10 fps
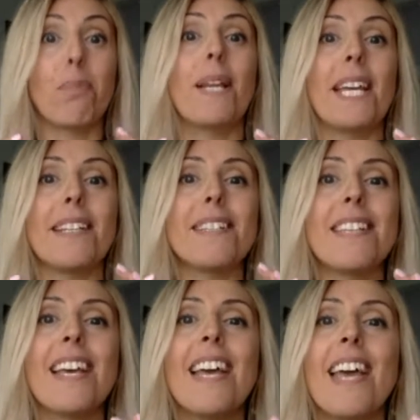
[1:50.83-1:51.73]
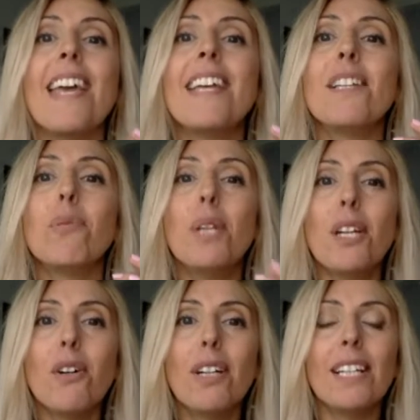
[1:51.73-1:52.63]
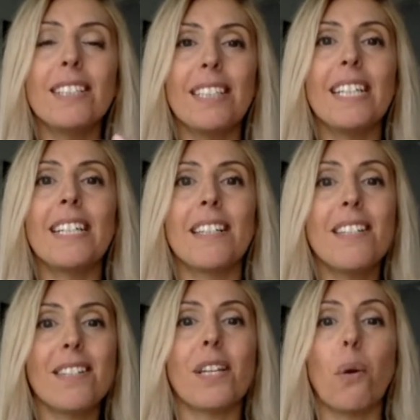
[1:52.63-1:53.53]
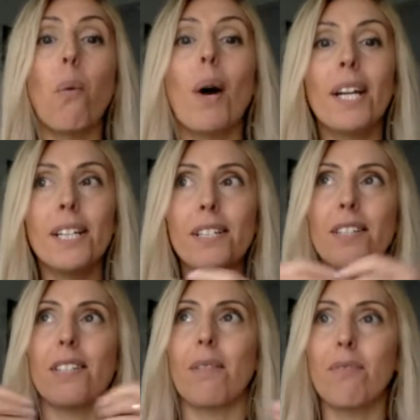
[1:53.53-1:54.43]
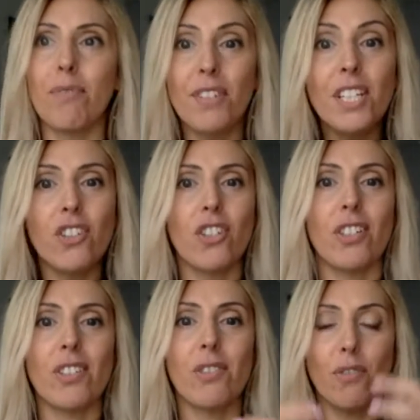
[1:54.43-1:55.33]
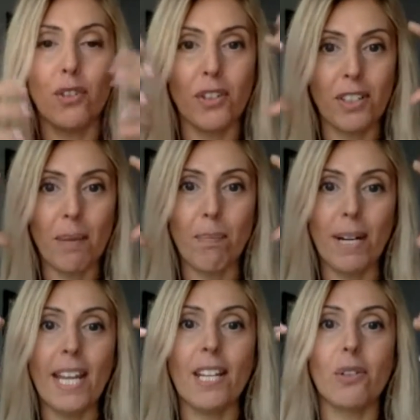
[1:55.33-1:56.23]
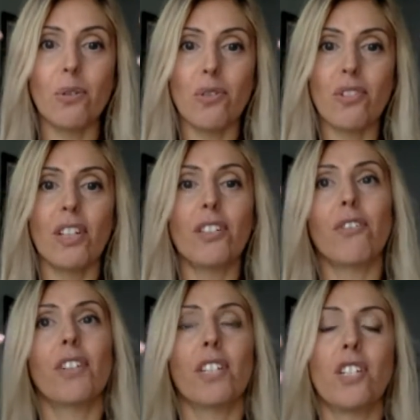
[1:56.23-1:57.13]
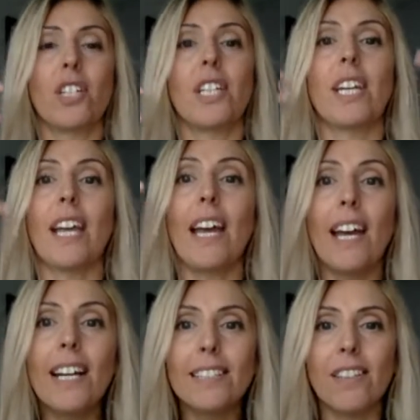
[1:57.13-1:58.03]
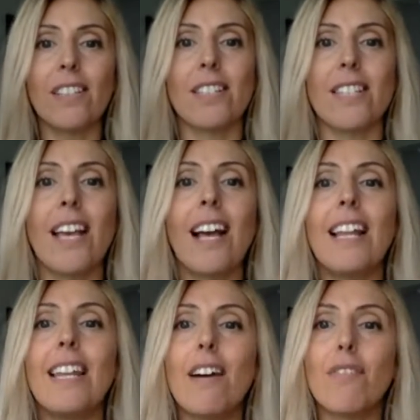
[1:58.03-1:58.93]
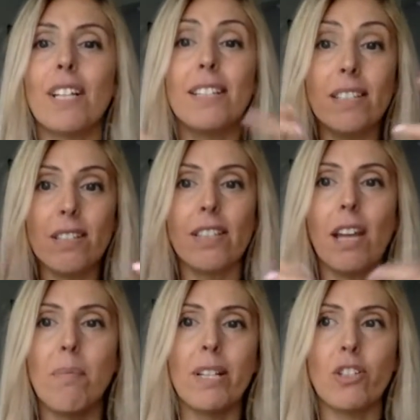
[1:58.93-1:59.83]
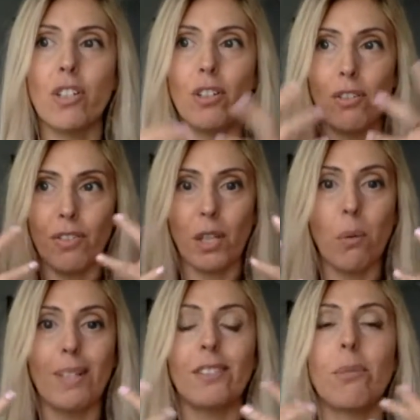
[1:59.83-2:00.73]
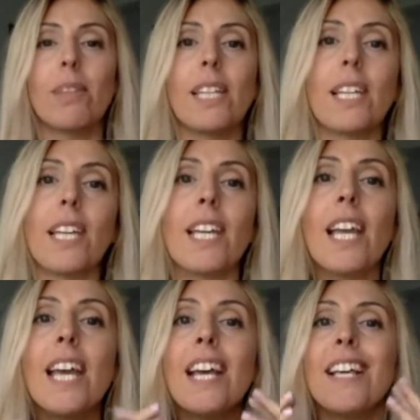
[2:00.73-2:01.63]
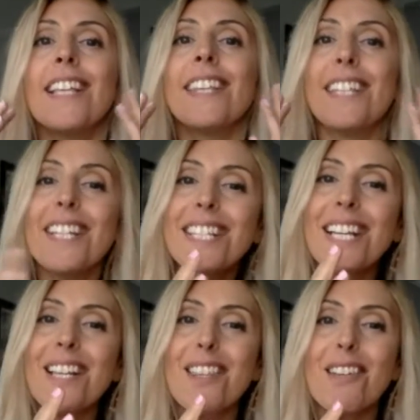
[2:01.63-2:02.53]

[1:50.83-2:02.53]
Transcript: place, and we call it here, this requires some features for the brain to start functioning at this level, this dimension of the quantum thinking. There is a